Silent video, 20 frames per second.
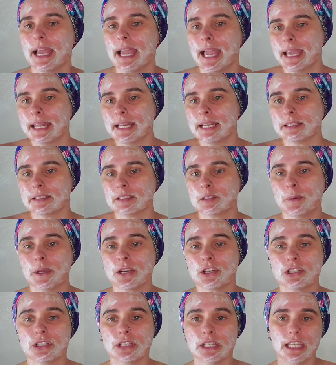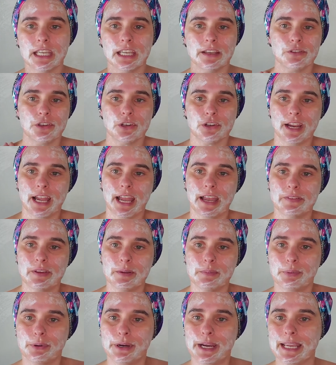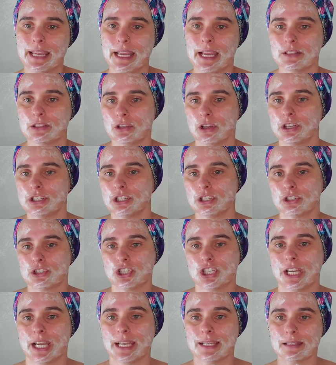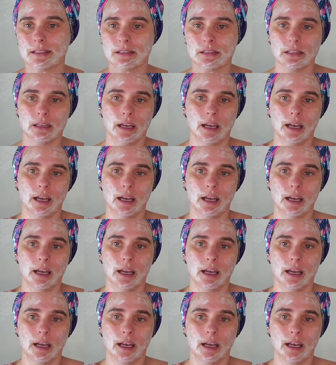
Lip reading: And especially if you're having breakouts on your chest